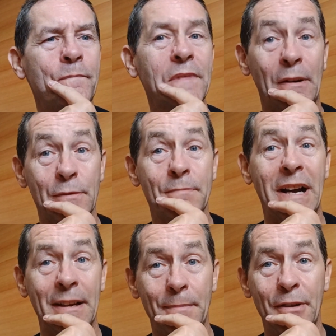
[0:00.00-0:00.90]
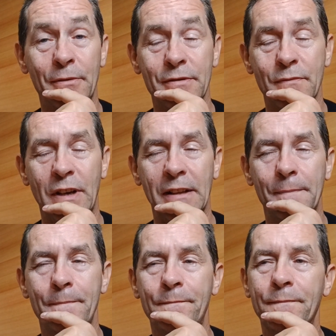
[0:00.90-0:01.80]
That was by boat as well.
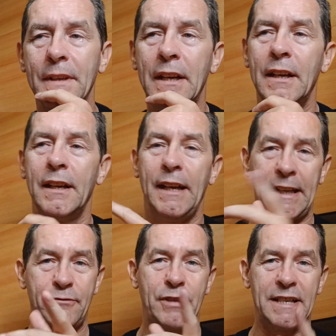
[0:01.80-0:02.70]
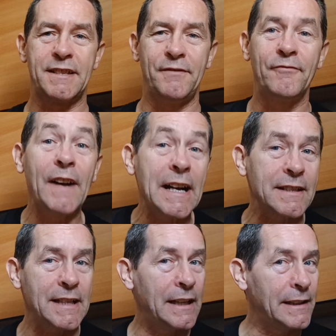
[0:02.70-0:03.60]
Interesting
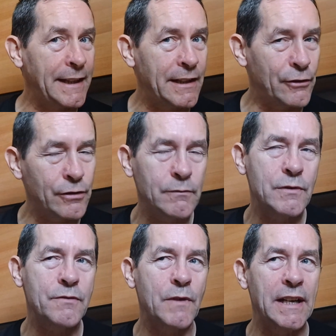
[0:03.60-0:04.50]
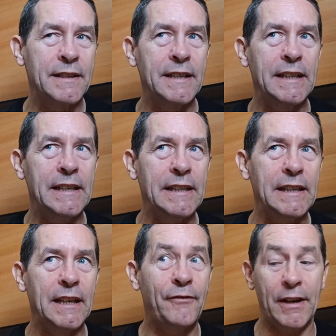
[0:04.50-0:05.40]
fact, El Hierro was where
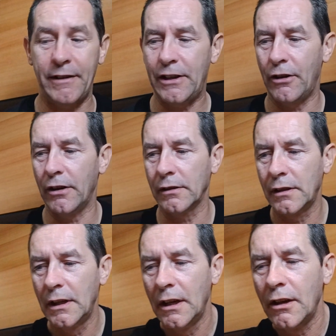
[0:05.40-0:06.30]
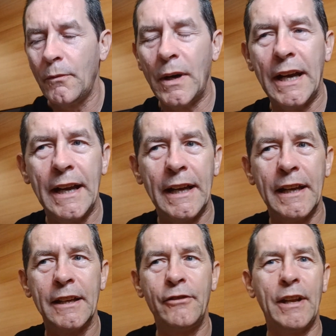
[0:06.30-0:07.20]
if I recall,
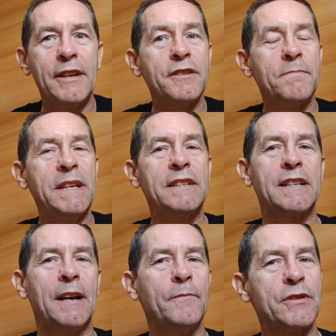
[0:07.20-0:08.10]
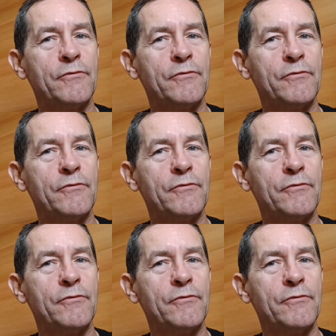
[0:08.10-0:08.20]
where Greenwich Mean Time was